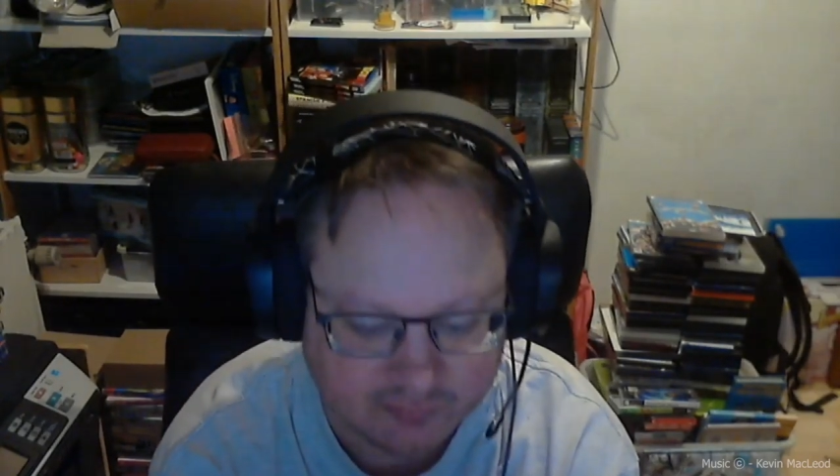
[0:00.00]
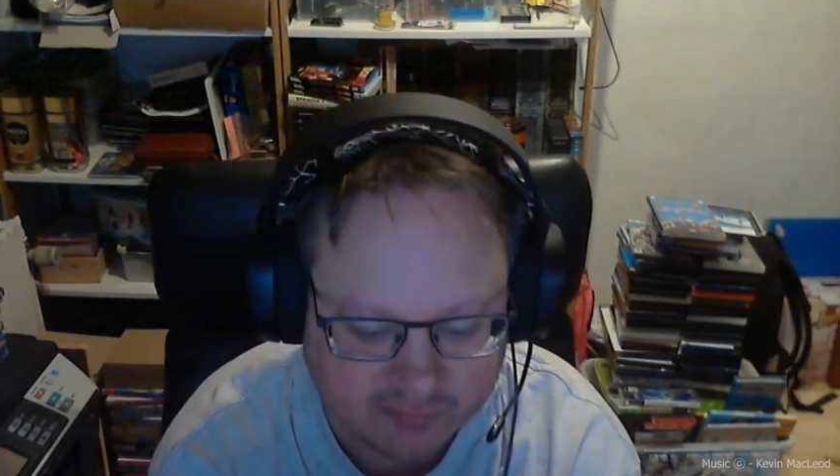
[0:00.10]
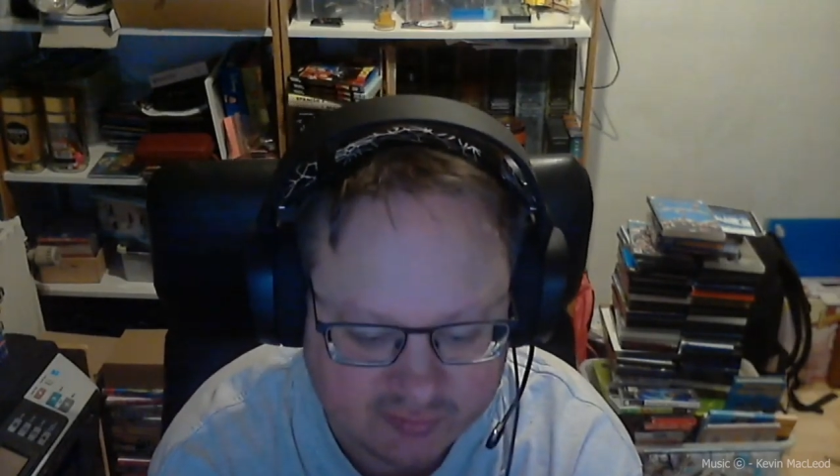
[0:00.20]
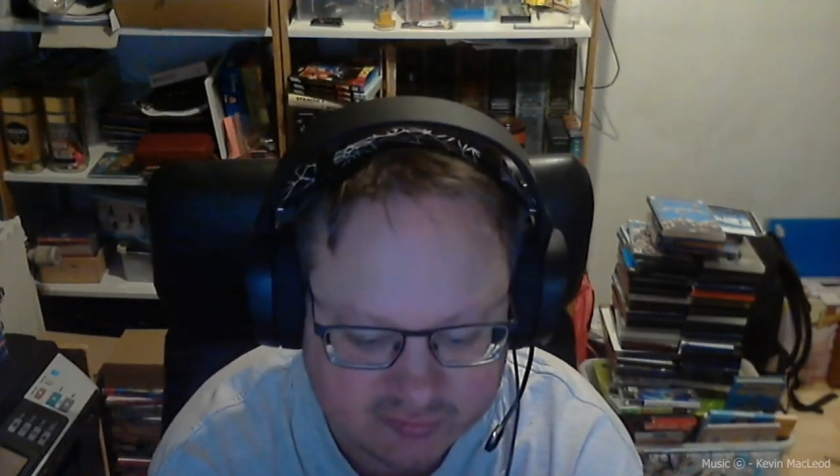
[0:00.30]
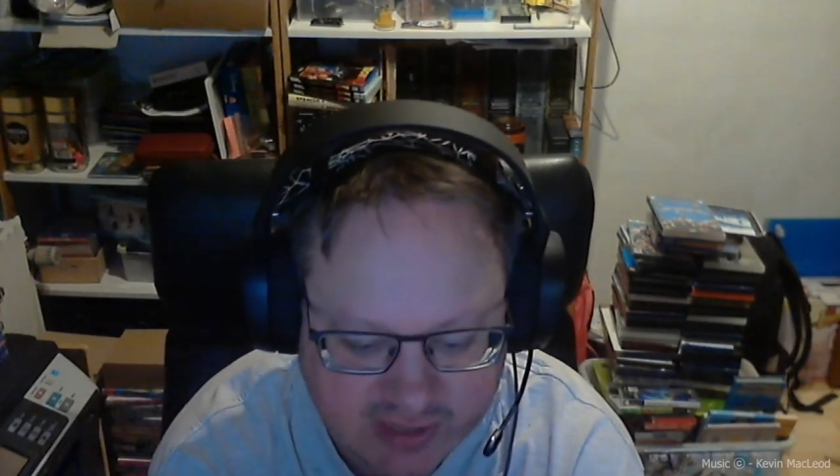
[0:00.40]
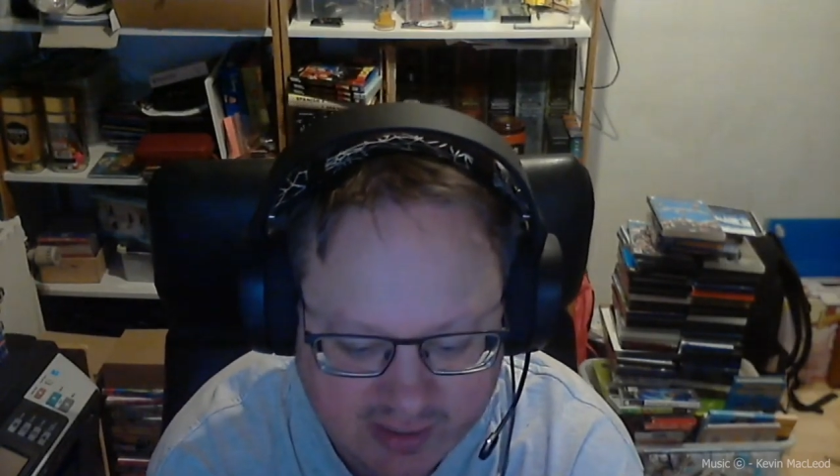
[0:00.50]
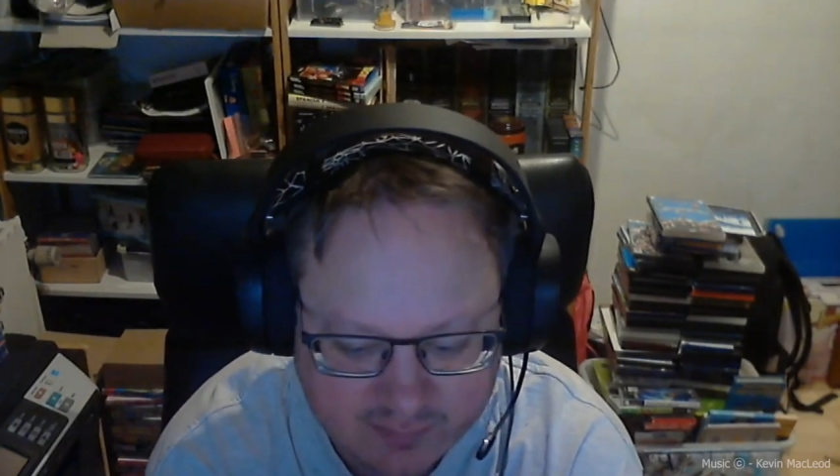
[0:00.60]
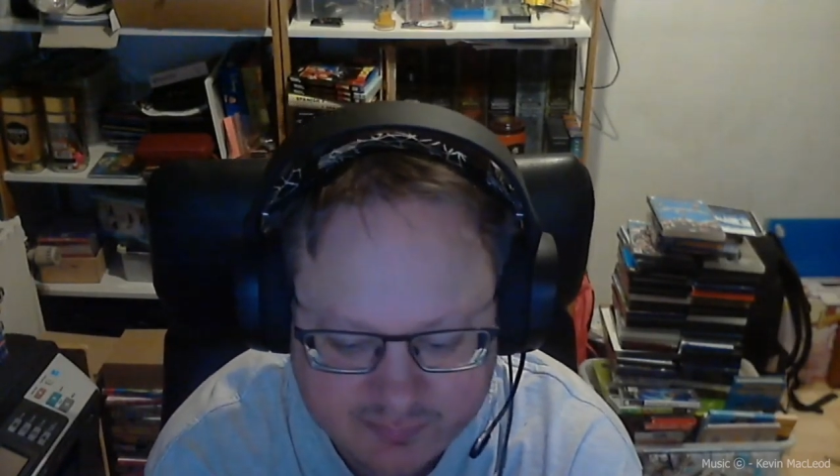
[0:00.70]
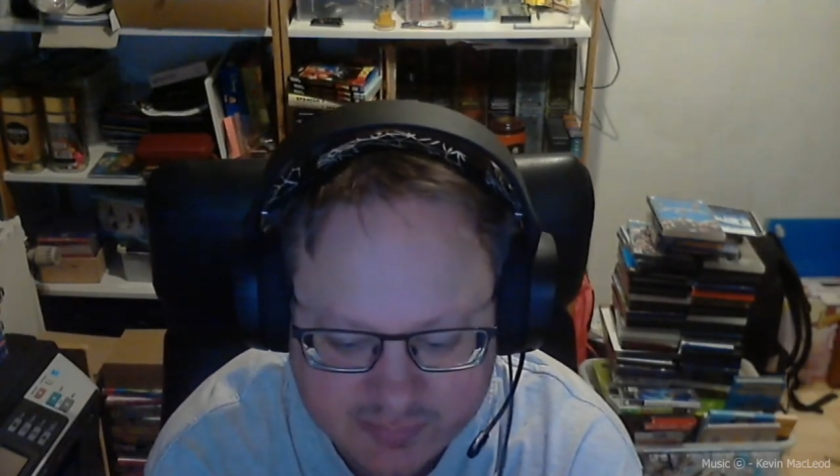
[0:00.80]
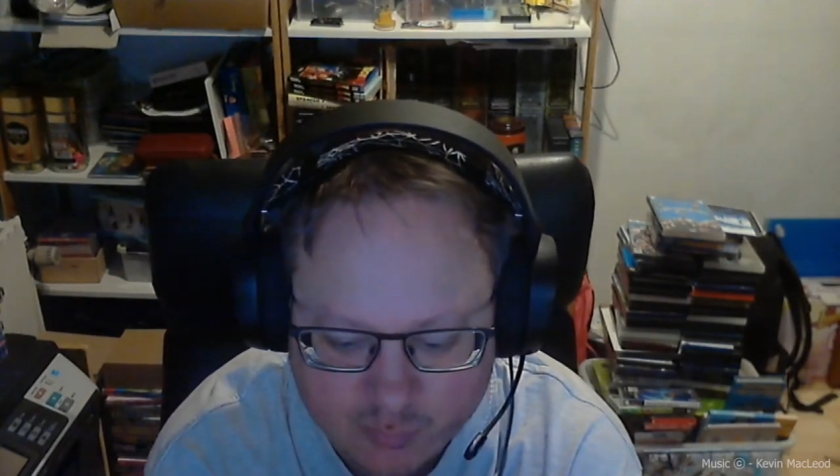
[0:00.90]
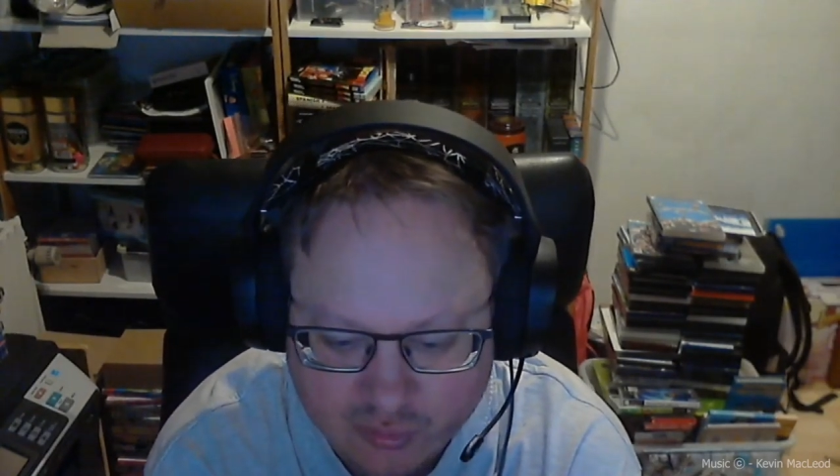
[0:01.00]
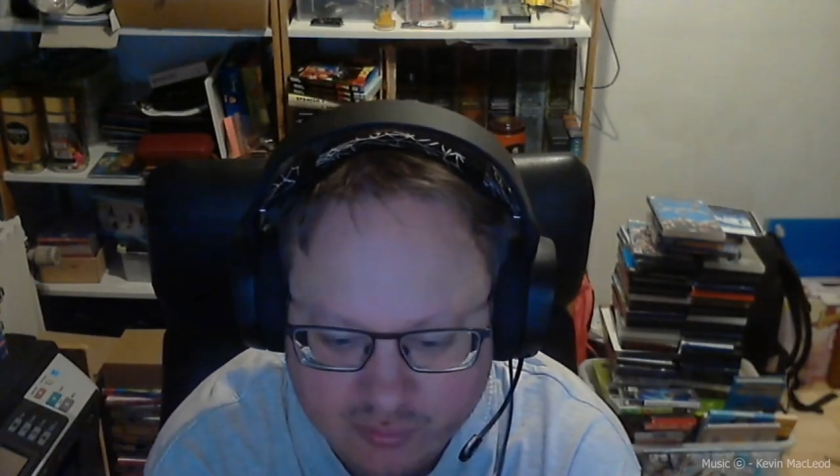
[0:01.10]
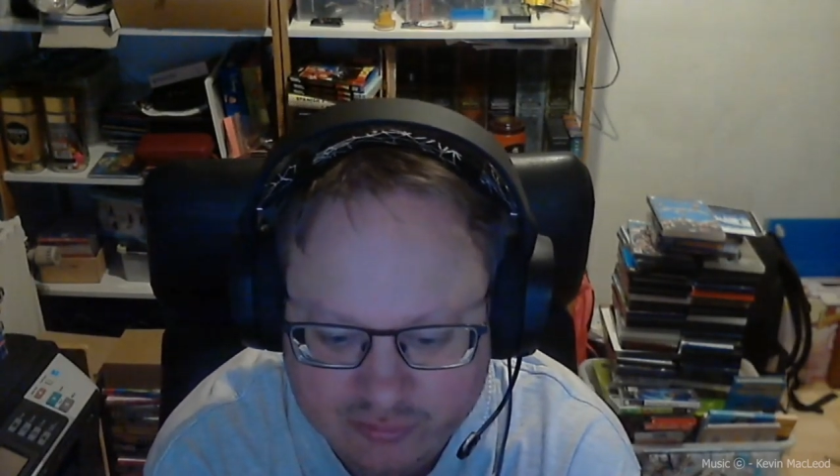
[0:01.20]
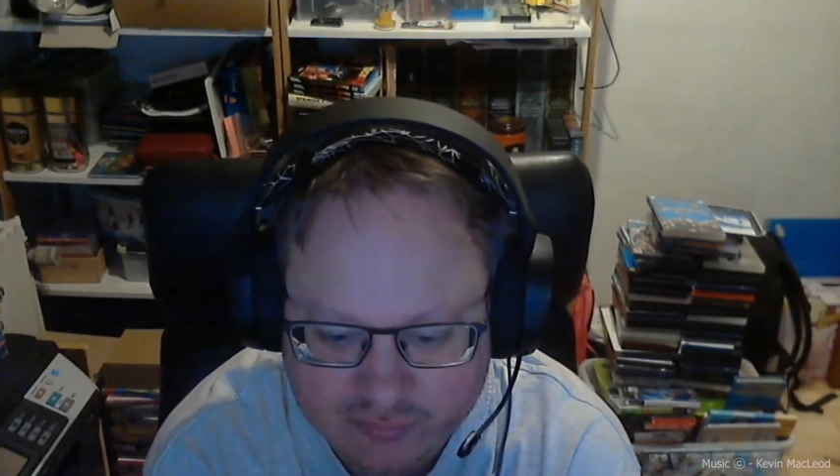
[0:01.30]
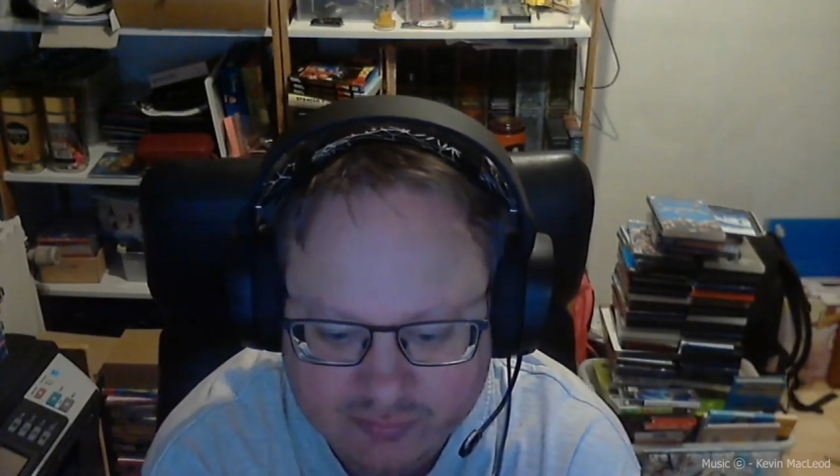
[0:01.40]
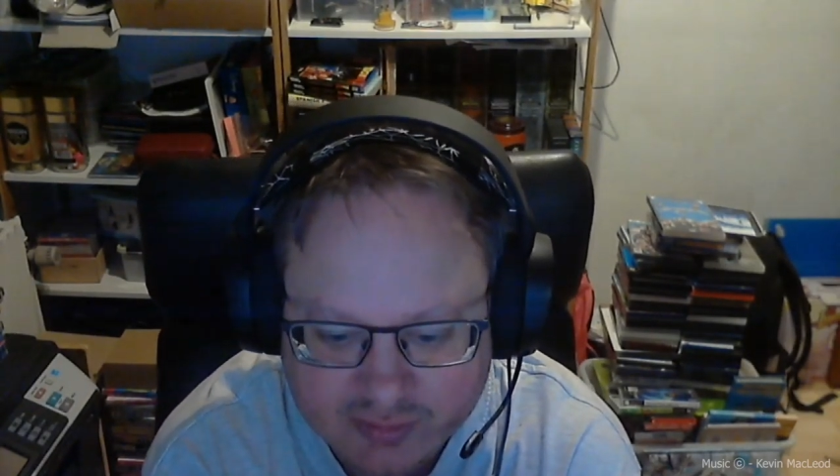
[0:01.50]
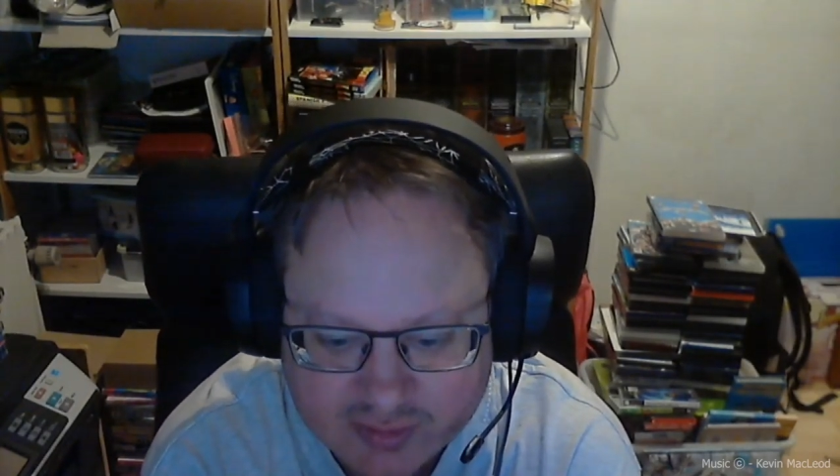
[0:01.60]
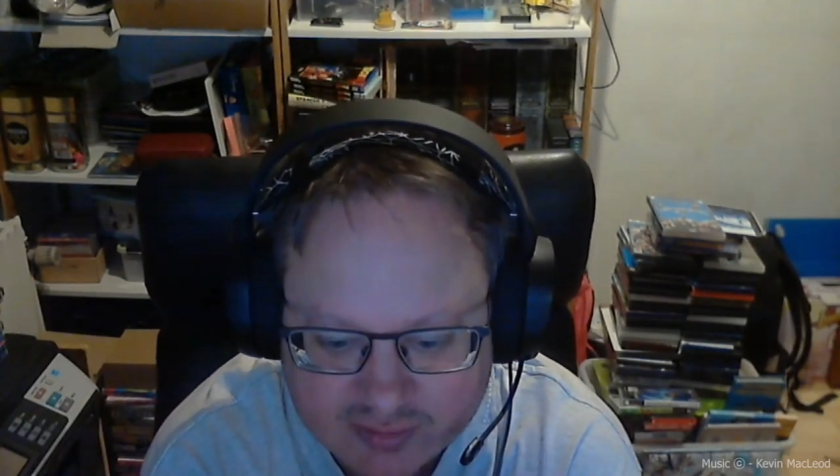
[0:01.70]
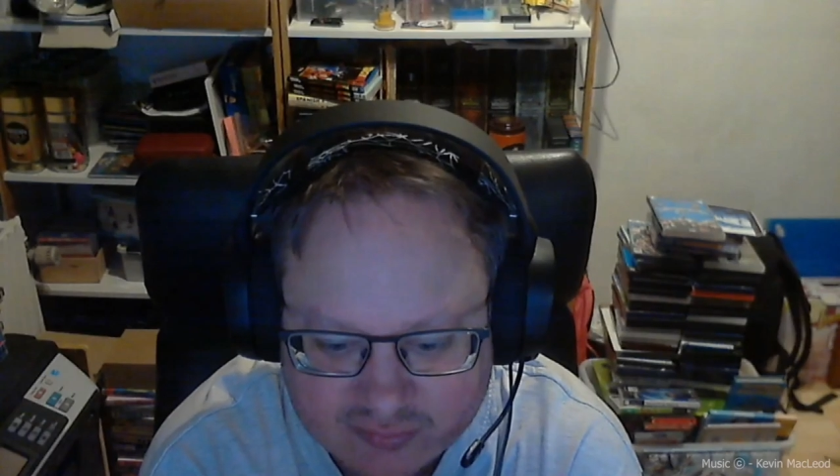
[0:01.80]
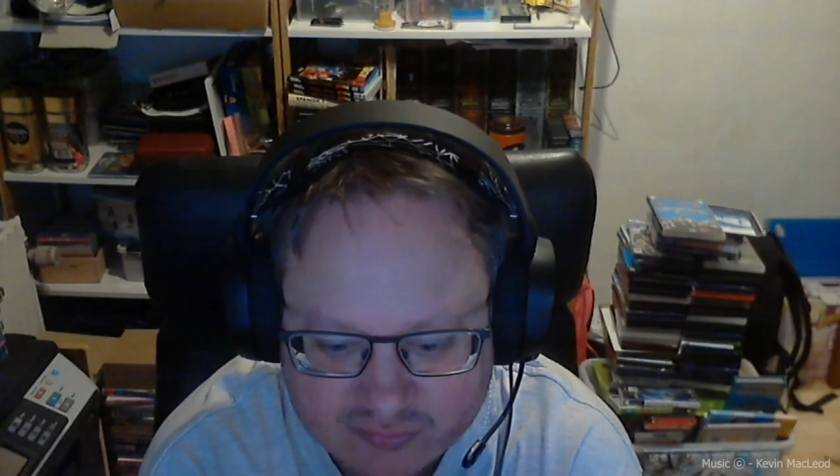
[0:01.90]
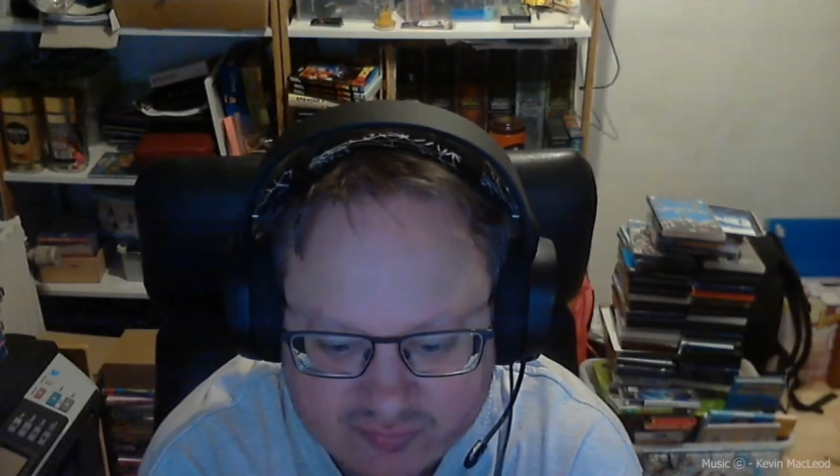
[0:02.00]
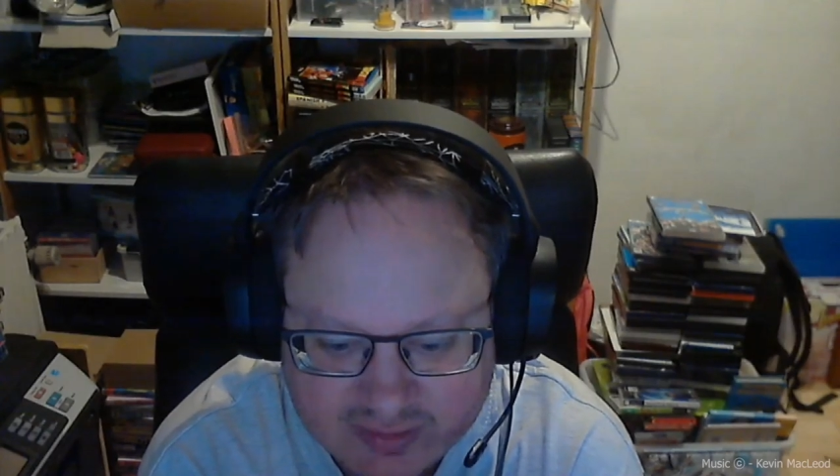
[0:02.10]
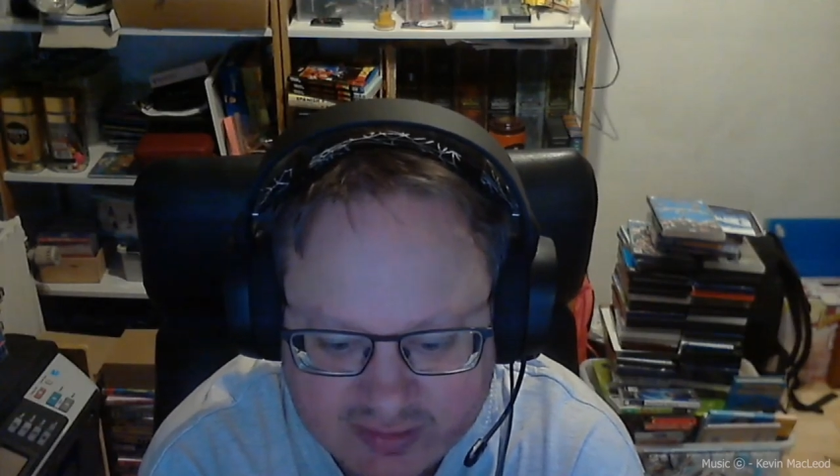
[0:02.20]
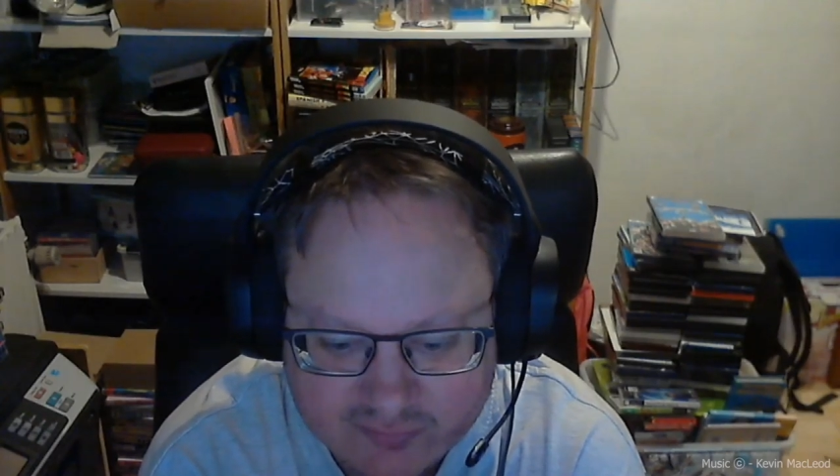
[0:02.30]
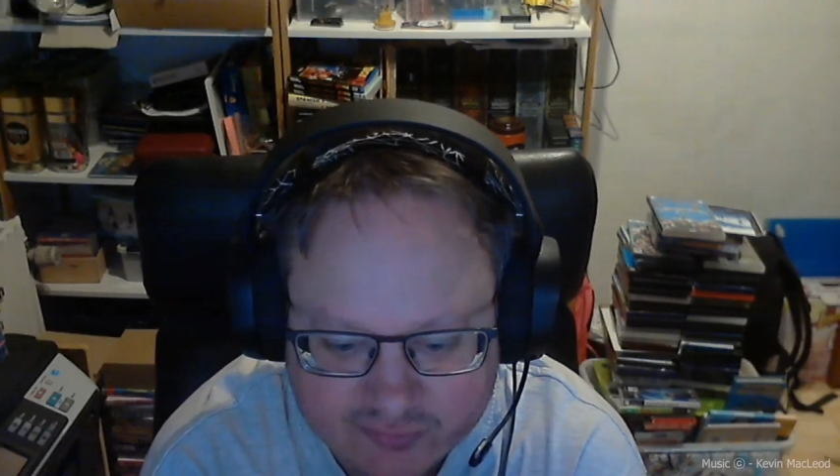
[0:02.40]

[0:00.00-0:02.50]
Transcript: This can't be more fitting